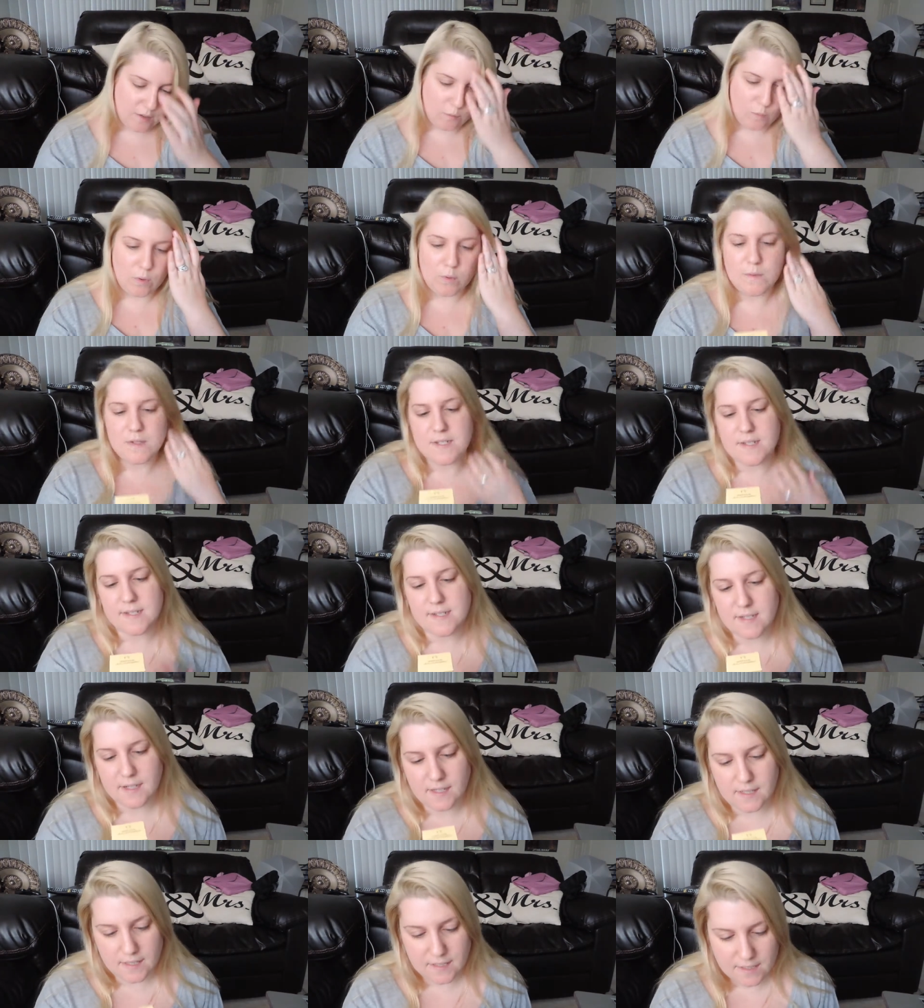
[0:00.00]
um, one was
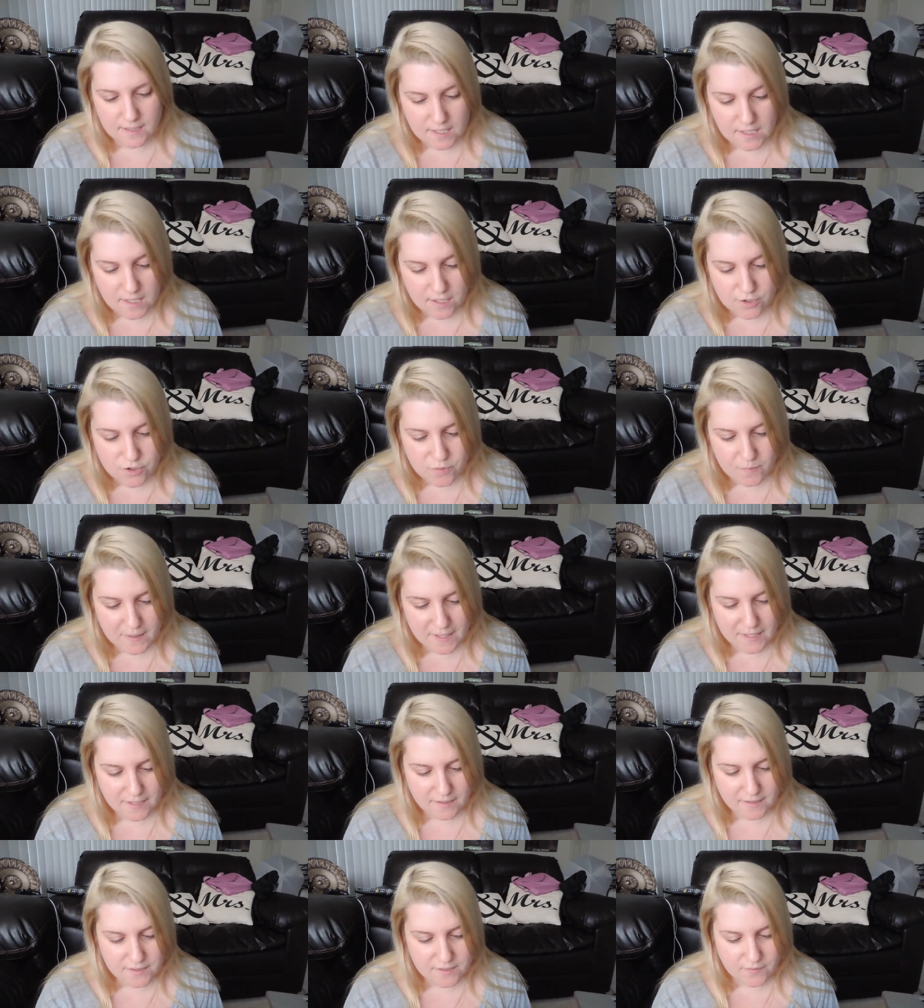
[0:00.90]
this Clinique
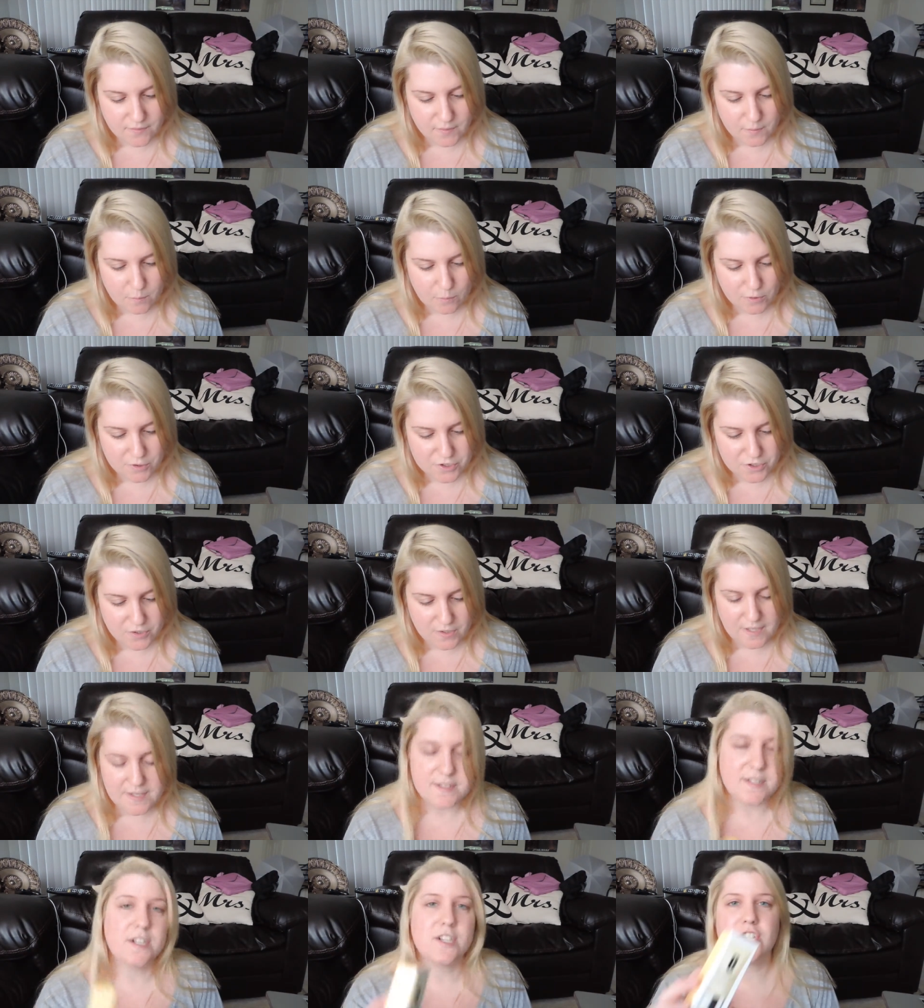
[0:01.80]
Dramatically Different
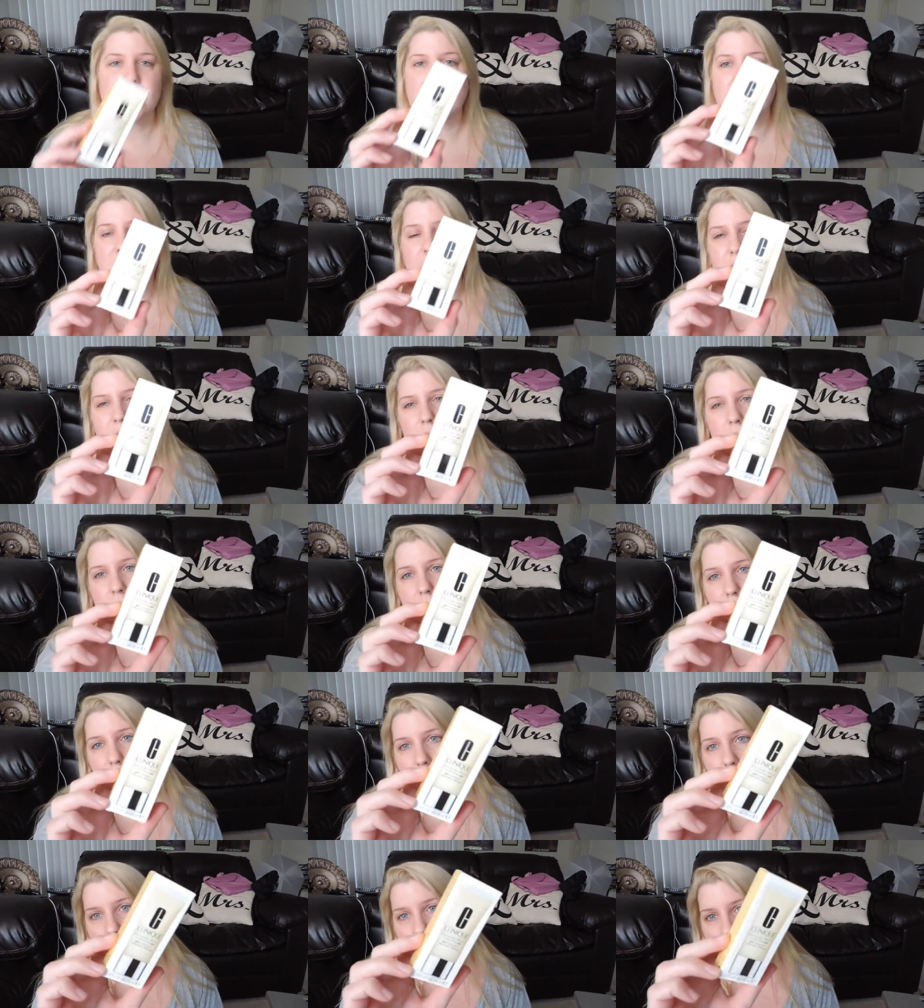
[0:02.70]
Moisturizing Gel.
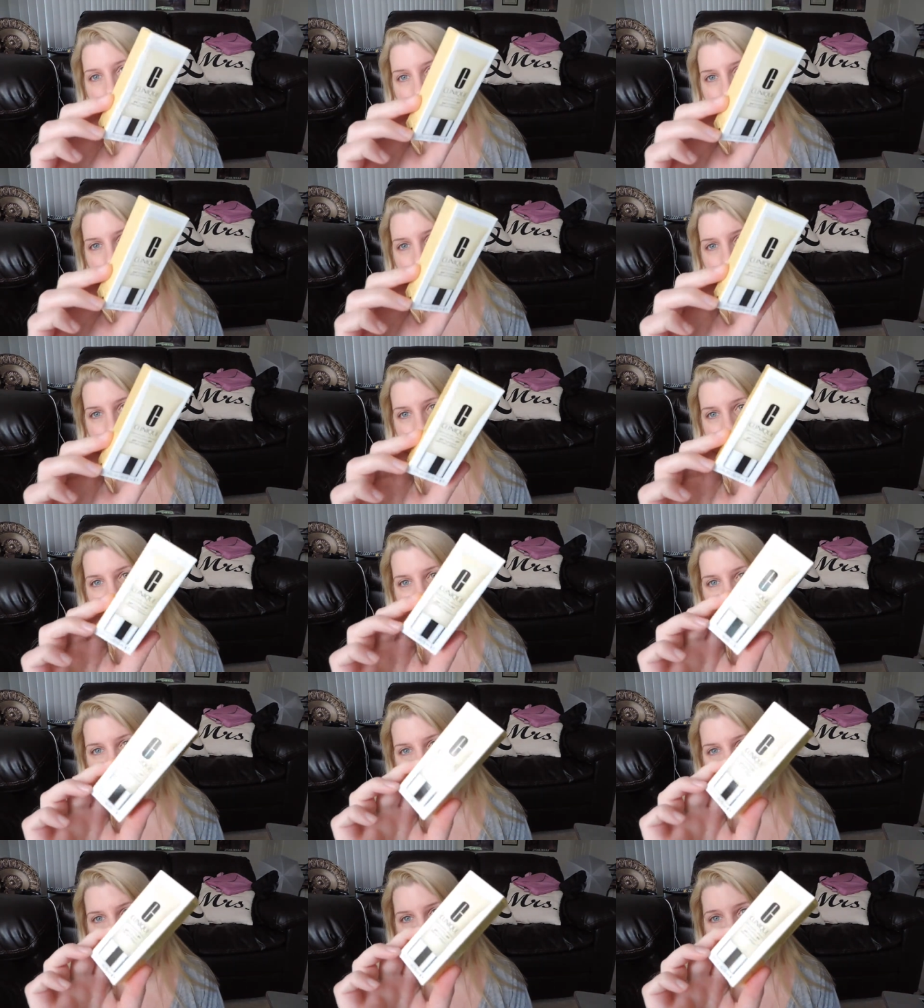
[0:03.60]
Um, it's
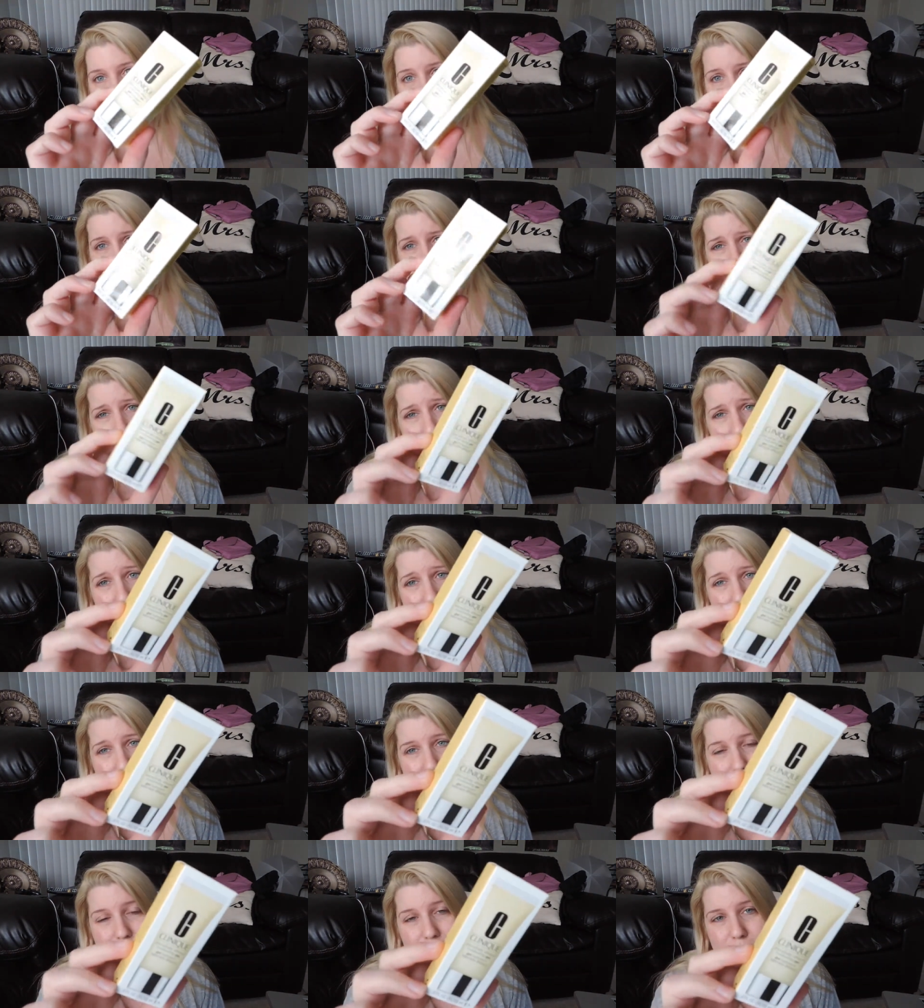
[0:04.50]
just a little
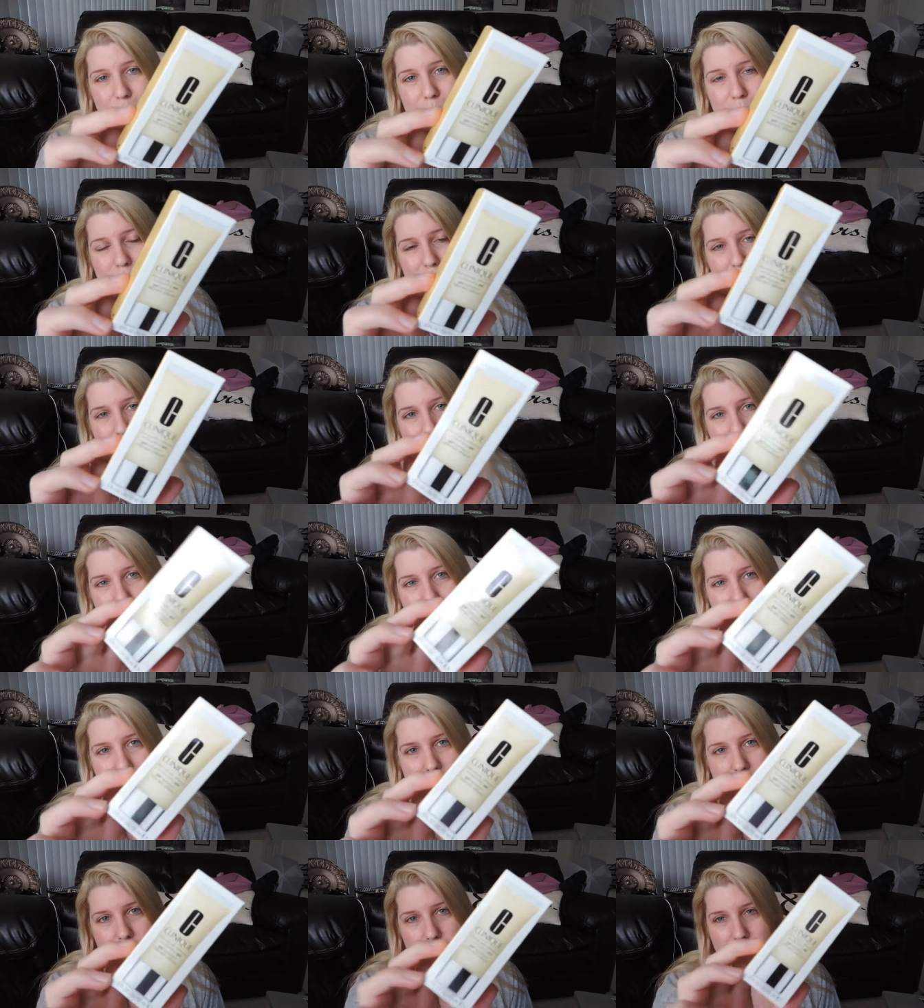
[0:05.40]
$5 tube so you can
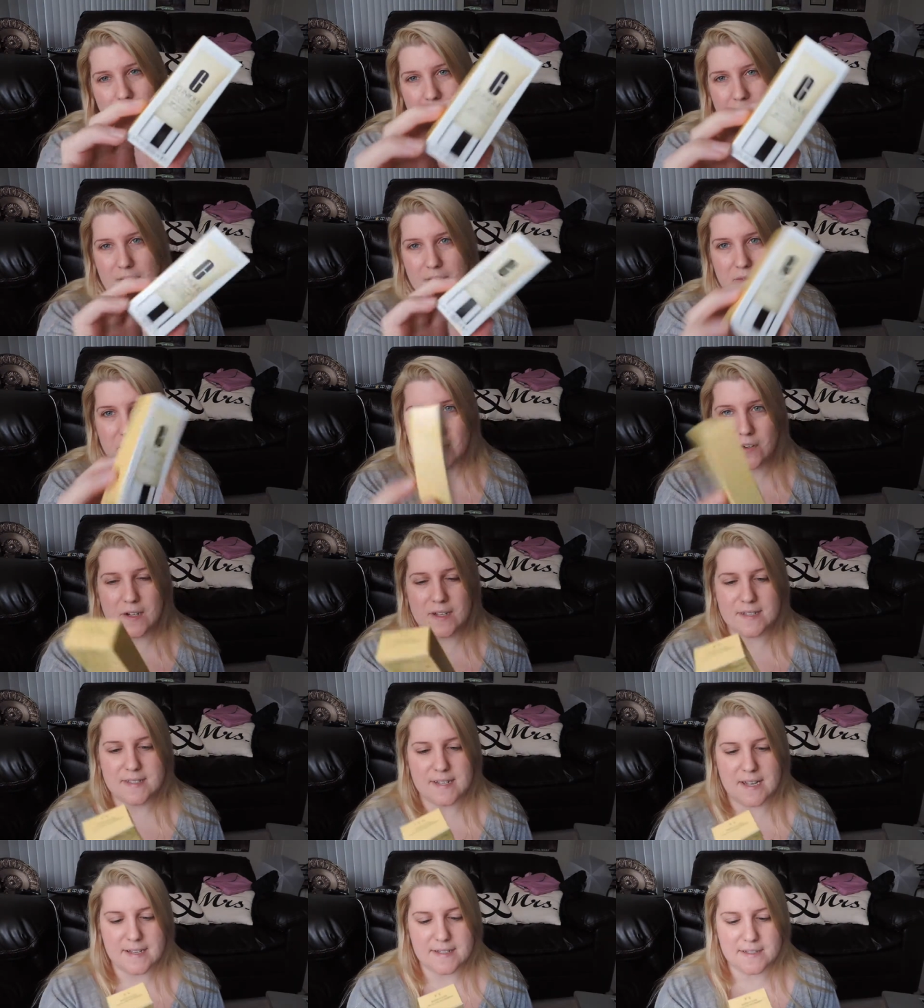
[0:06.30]
try it out and then they have
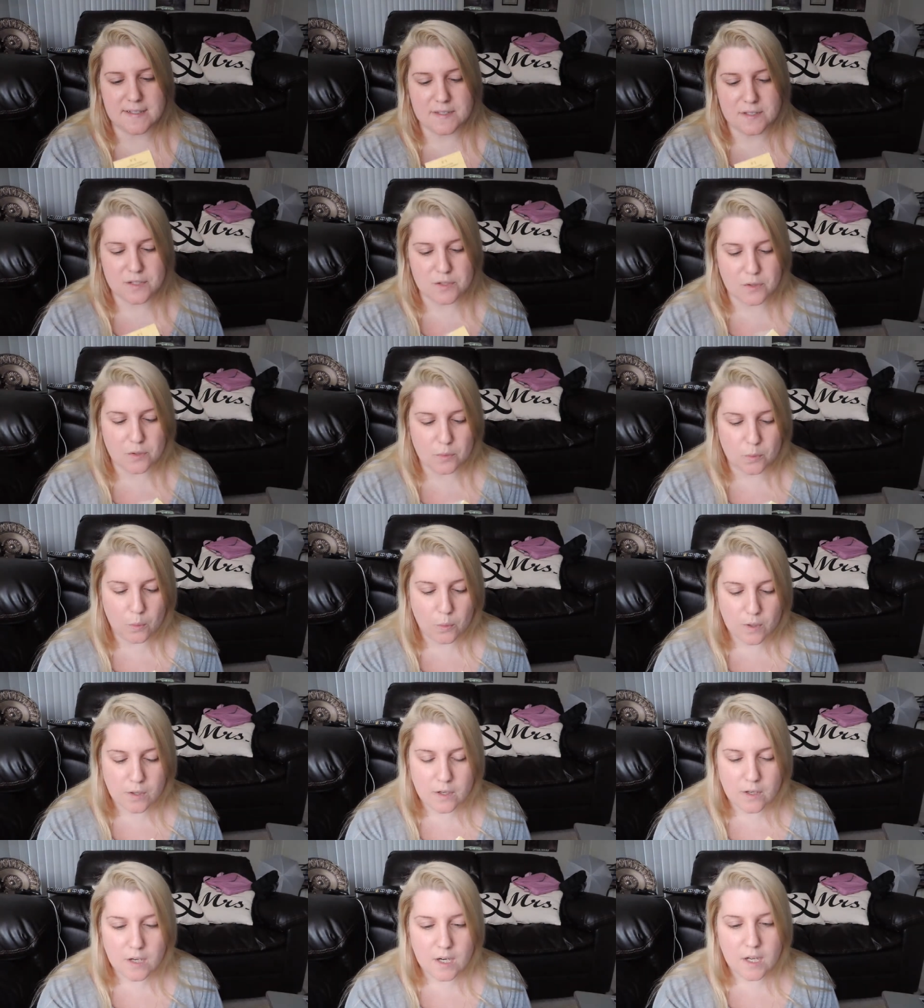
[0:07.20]
various sizes you can
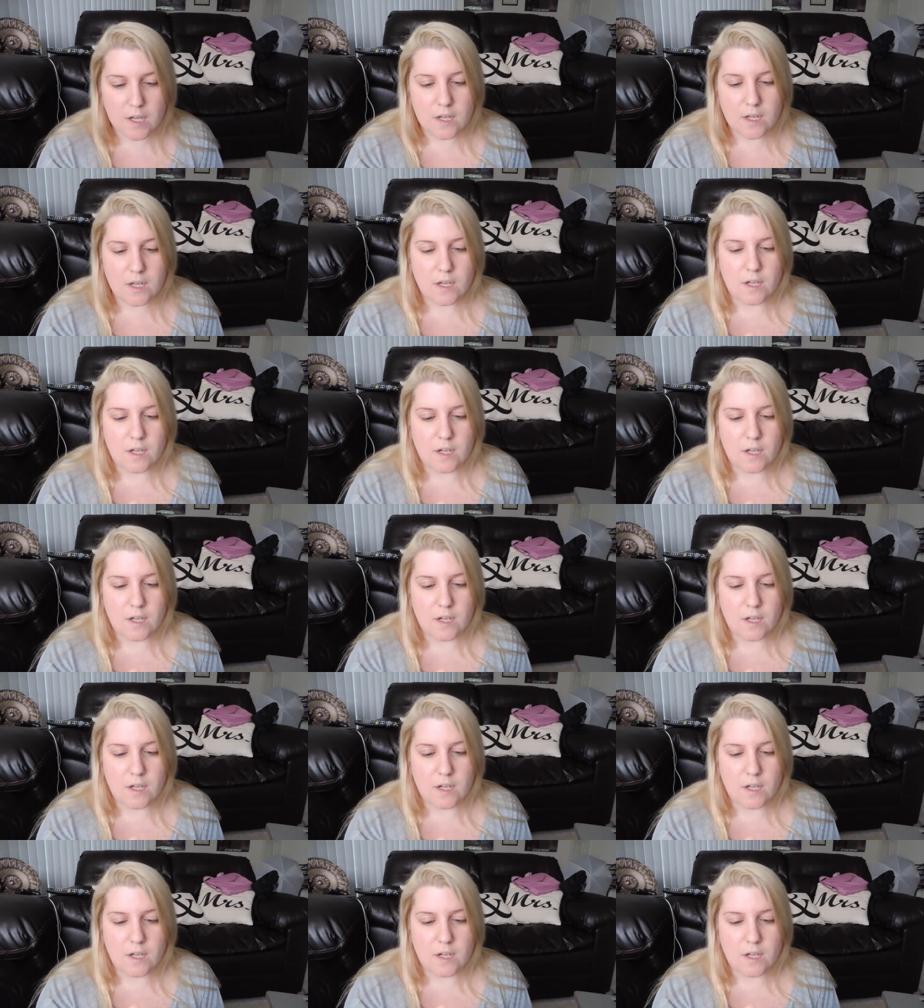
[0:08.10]
order.